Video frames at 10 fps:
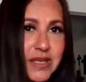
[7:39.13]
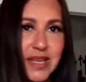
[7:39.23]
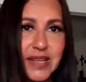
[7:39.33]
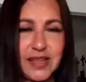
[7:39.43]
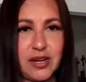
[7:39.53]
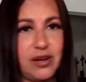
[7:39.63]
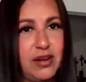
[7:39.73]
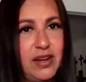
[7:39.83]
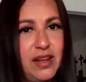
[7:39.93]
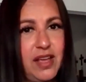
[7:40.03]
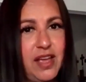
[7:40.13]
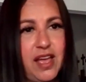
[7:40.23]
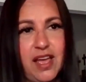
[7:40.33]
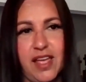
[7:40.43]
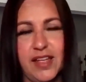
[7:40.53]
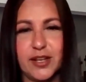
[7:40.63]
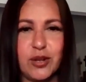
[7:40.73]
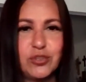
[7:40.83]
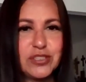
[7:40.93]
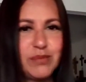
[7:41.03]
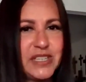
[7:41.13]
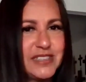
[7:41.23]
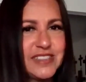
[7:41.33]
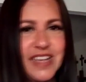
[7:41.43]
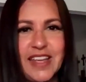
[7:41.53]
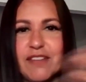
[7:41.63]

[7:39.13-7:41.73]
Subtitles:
can get there. Inclusion means